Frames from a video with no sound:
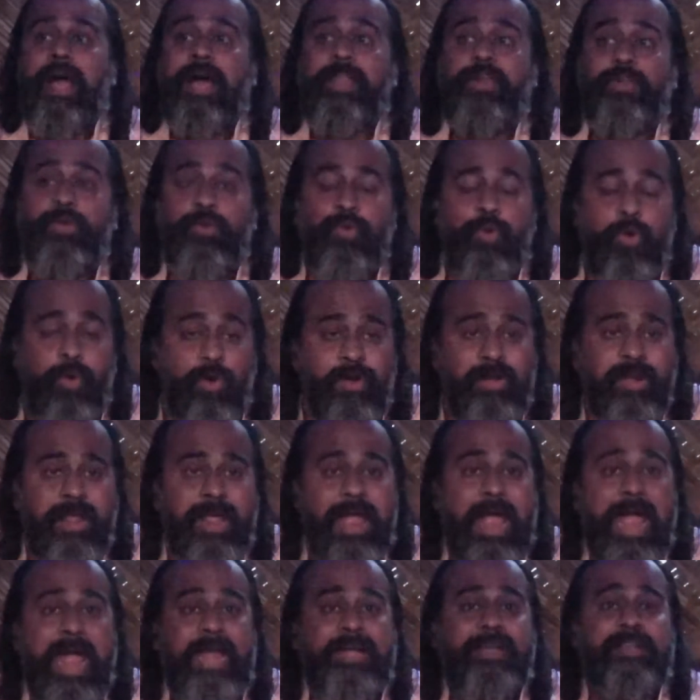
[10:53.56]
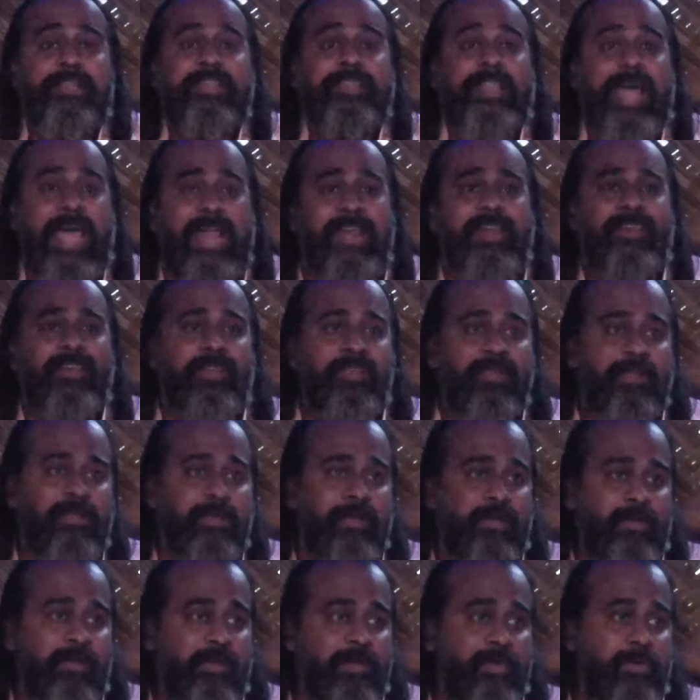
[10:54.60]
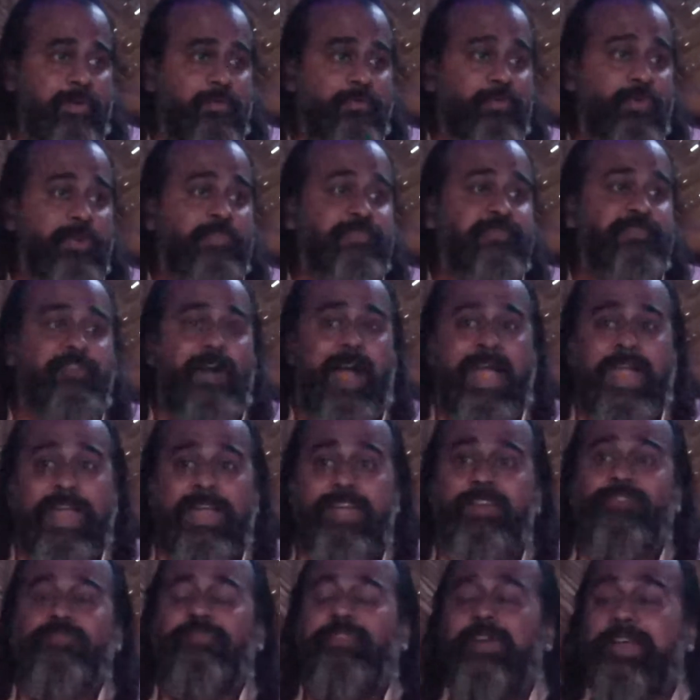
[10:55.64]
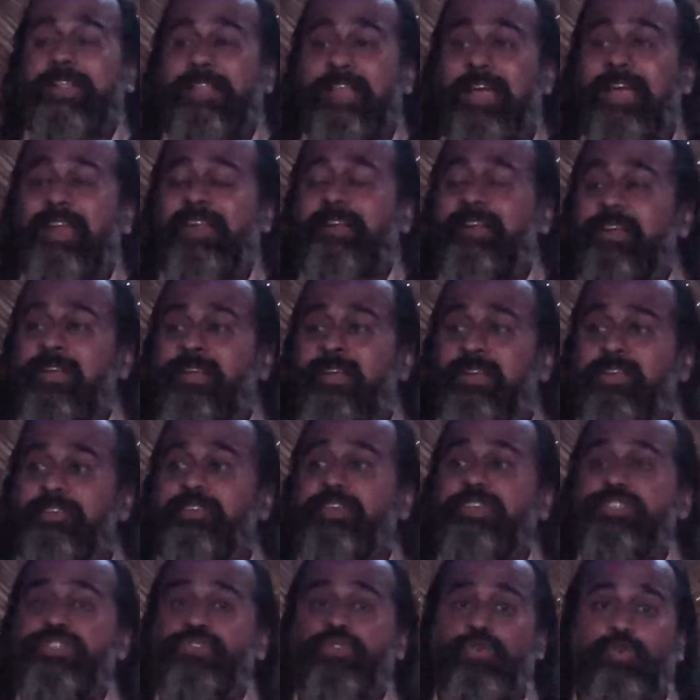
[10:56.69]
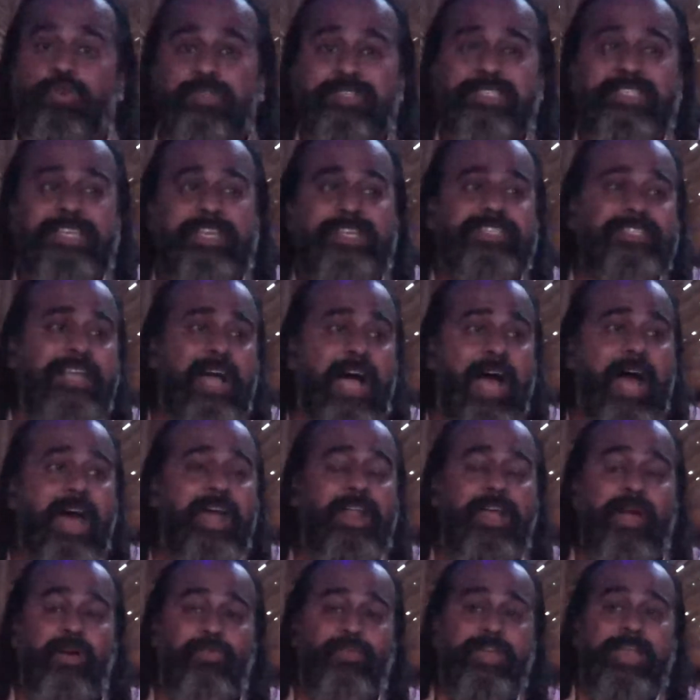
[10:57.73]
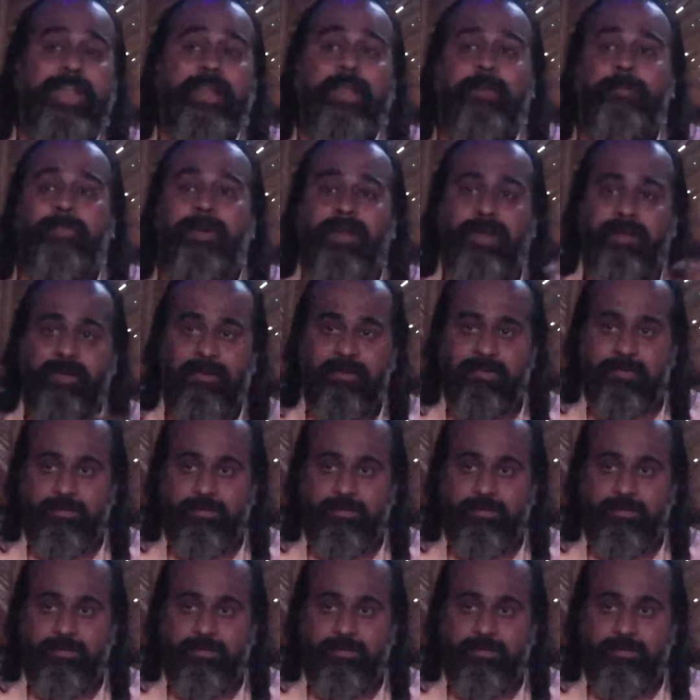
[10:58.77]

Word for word: unknown and then would find whether resources are available.